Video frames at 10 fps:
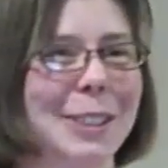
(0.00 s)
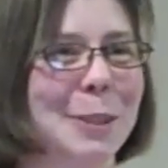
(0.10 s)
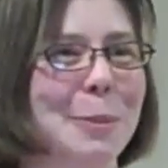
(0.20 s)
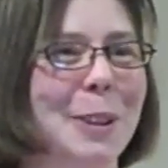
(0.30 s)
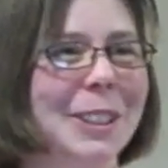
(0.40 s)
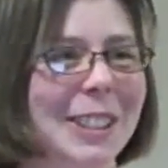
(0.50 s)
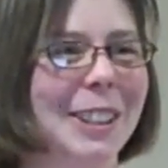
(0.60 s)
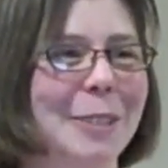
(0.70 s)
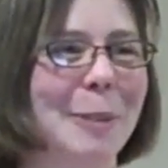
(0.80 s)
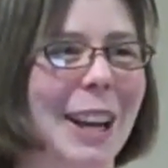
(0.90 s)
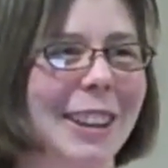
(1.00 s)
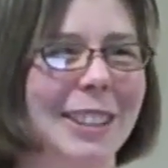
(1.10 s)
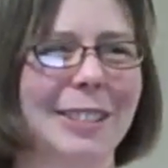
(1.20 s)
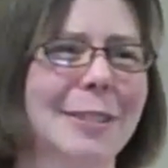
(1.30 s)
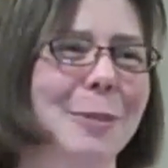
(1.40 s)
disappointed in back
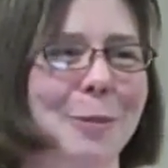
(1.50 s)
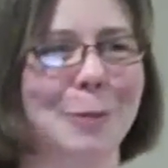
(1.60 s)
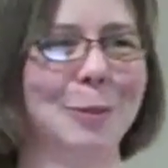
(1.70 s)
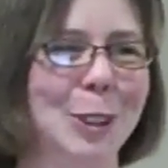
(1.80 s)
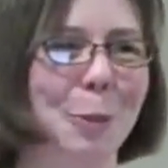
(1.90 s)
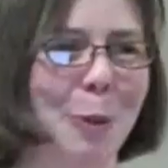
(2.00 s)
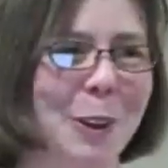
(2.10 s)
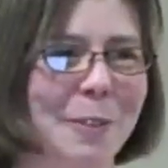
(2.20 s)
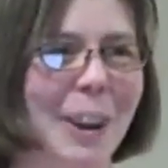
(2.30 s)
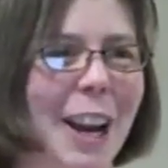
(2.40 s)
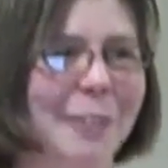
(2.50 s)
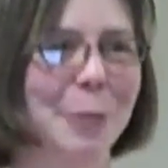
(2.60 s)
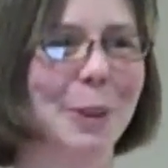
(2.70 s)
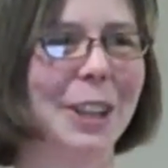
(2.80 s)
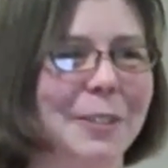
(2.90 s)
in 2.5 or
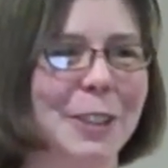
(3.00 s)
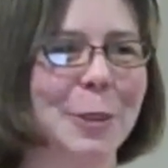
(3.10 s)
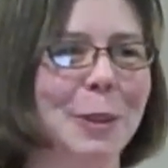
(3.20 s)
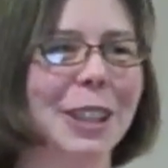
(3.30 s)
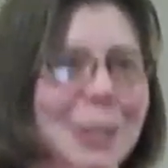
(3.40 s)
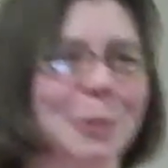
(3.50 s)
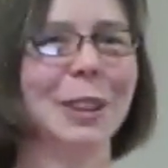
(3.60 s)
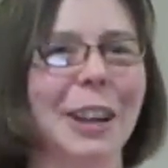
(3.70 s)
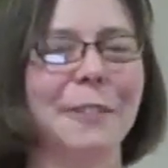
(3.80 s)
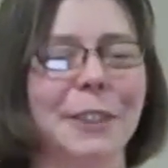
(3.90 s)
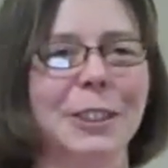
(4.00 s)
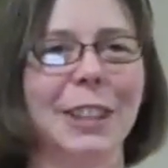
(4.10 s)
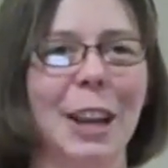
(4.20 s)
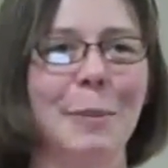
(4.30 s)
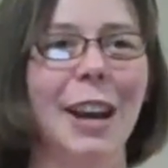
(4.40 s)
whatever it was when that first
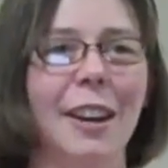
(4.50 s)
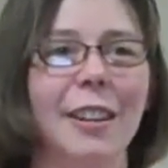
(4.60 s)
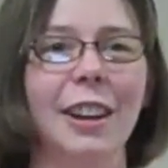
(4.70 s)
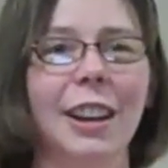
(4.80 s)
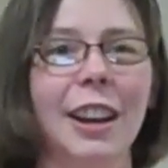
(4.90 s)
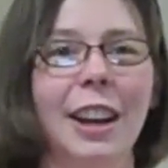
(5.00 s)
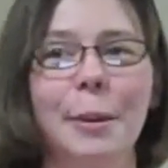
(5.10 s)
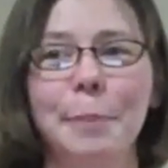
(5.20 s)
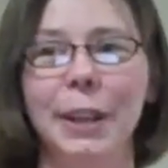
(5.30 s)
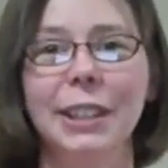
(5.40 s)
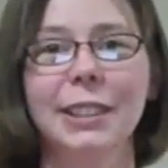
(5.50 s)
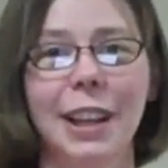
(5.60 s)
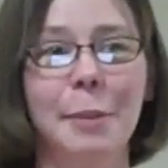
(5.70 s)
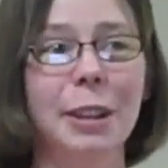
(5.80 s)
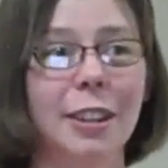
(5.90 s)
came out. But it's
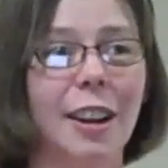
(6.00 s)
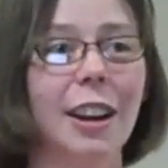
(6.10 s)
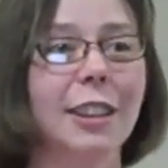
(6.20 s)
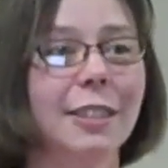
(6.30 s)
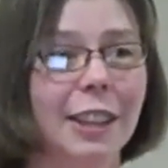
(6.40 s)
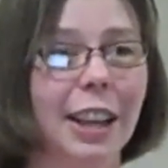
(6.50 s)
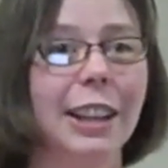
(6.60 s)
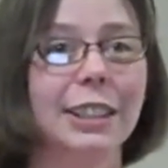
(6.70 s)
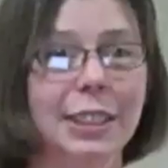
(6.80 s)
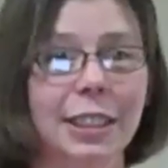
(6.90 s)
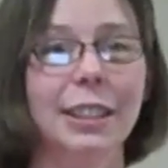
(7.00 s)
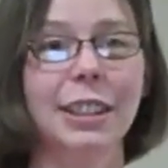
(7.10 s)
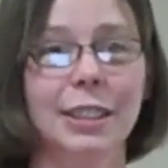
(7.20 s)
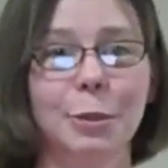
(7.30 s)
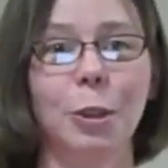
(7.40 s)
come along and it still
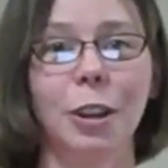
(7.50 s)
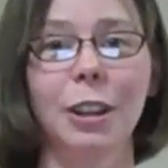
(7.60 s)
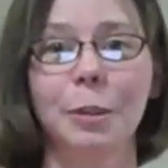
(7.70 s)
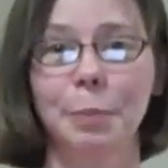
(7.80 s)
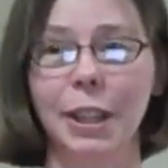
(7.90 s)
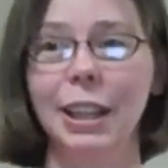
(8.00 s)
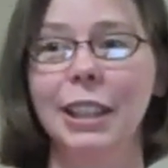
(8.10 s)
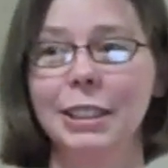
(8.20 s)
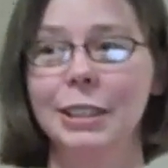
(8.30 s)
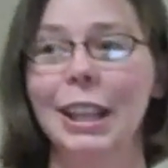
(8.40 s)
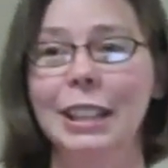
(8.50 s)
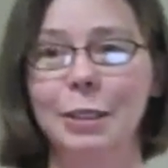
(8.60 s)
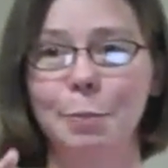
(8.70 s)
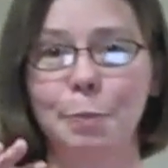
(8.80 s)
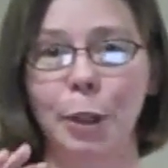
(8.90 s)
needs work, but it's
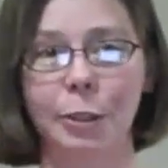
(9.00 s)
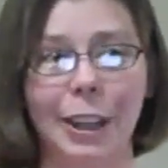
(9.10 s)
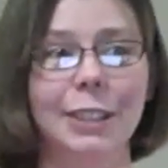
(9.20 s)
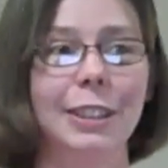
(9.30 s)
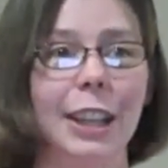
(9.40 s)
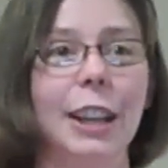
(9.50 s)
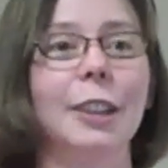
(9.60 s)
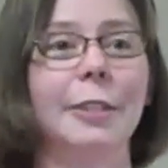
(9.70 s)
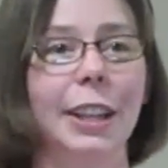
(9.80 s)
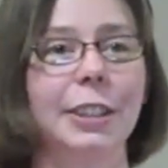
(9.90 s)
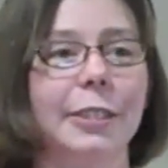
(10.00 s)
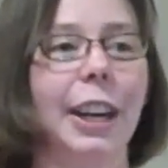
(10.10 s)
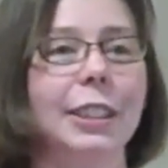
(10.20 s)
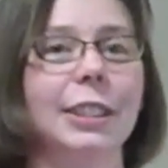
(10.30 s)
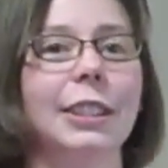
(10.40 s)
it's progressing in the right
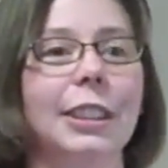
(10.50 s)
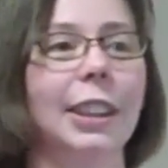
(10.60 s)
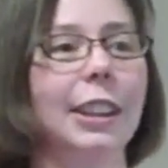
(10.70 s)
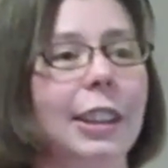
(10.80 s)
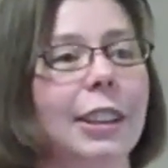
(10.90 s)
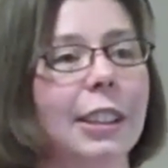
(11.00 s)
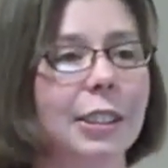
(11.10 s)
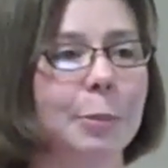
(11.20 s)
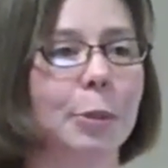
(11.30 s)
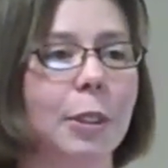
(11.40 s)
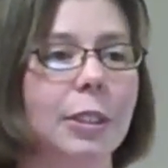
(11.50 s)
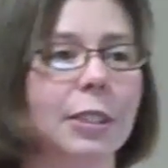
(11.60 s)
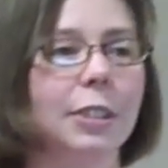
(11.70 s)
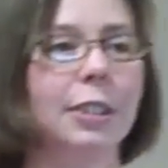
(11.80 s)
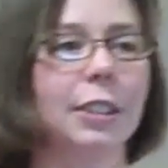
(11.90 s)
direction and I think that's
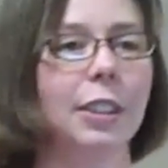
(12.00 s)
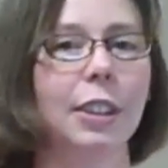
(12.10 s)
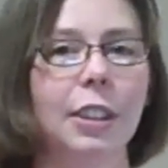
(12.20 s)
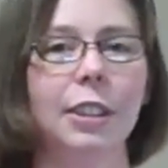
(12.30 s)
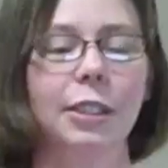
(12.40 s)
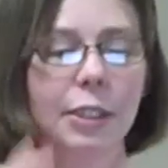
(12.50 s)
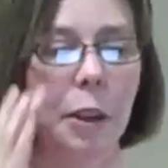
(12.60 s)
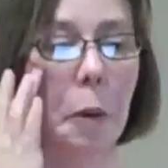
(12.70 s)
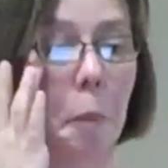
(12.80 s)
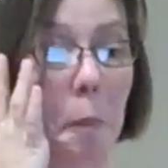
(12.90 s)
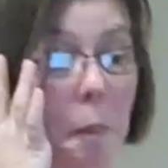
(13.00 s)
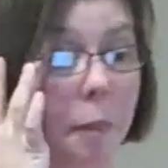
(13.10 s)
important. So